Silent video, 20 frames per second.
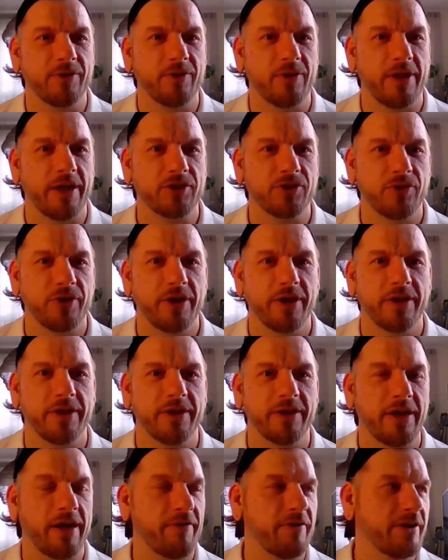
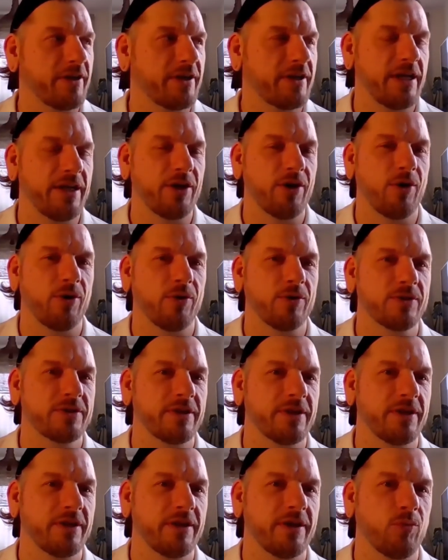lecturing, having
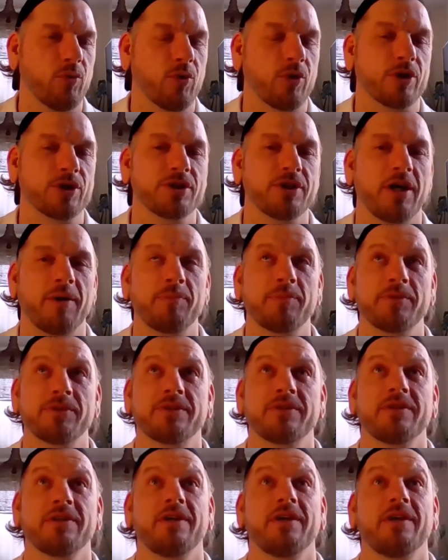keynotes and
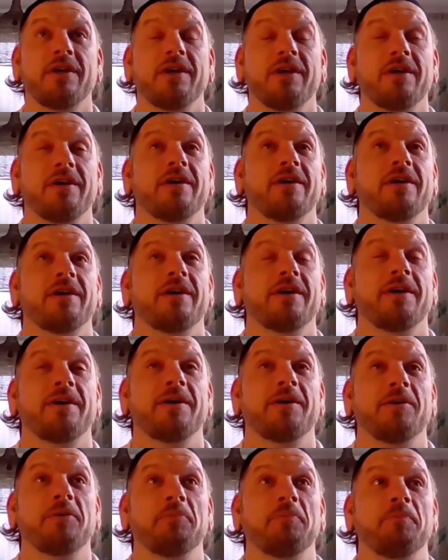workshops.
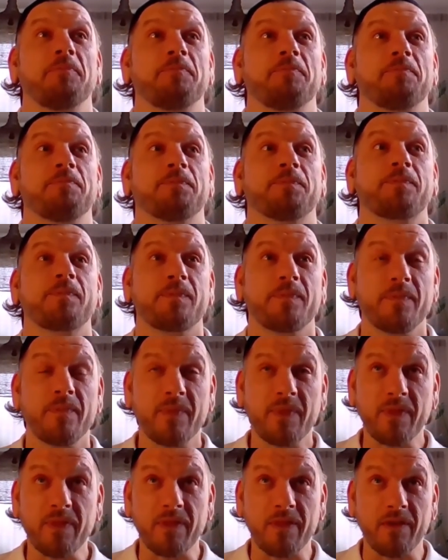
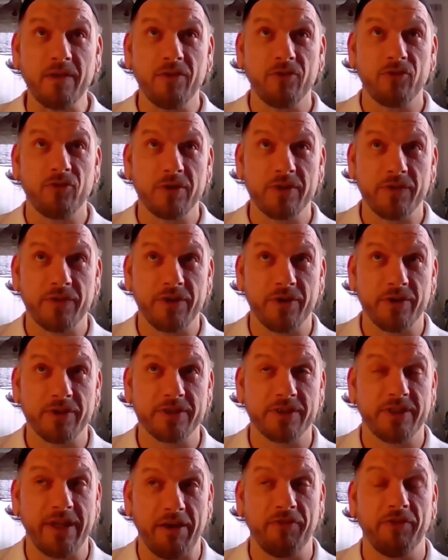So
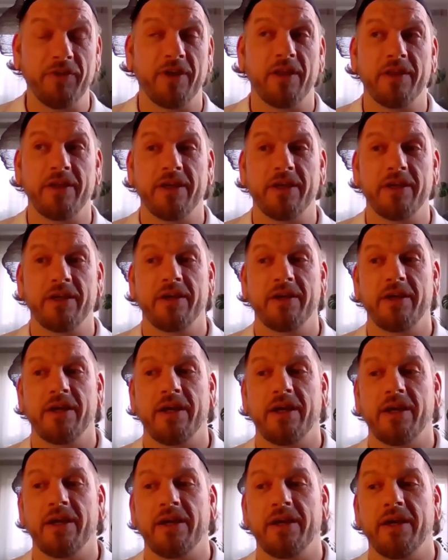there's definitely
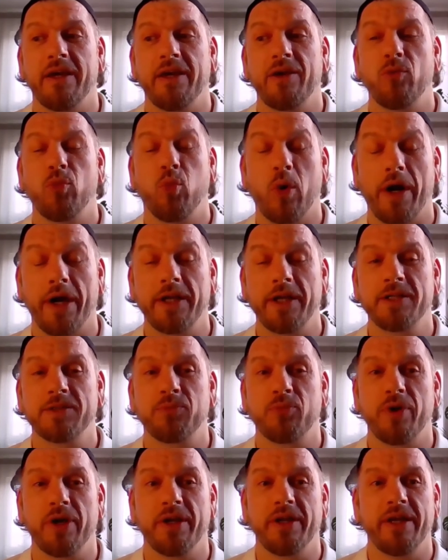a
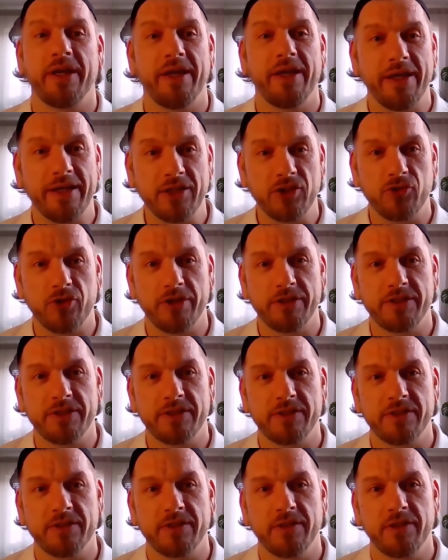widespread
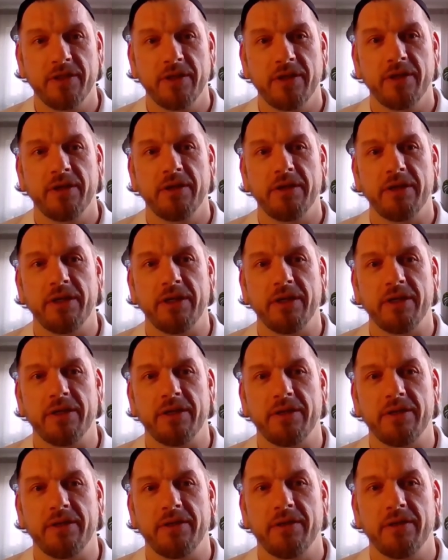interest
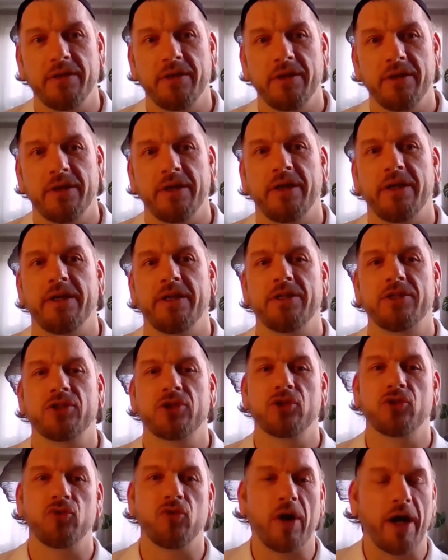in
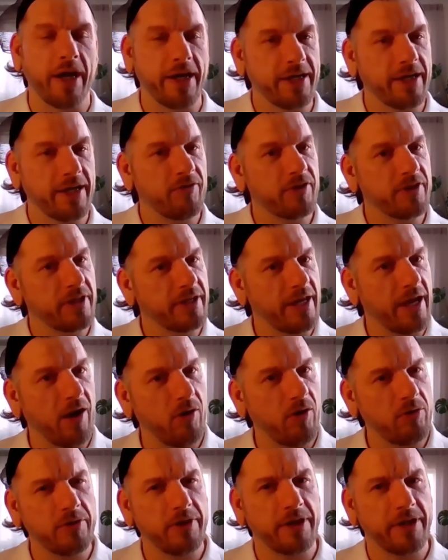in trying everything
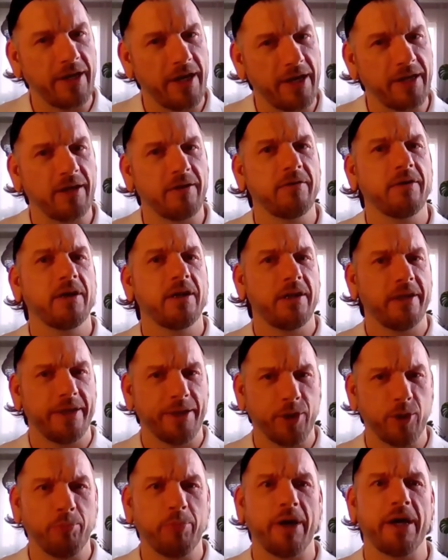out and kind of
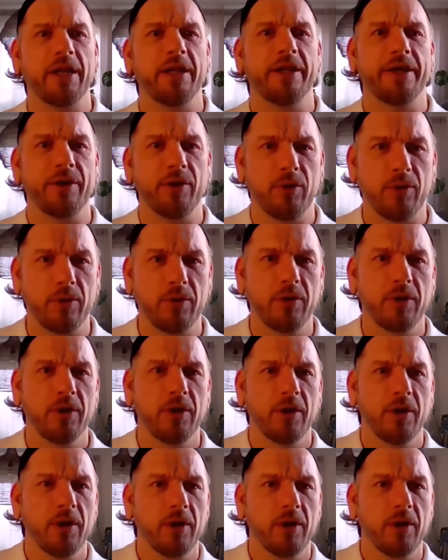little by little,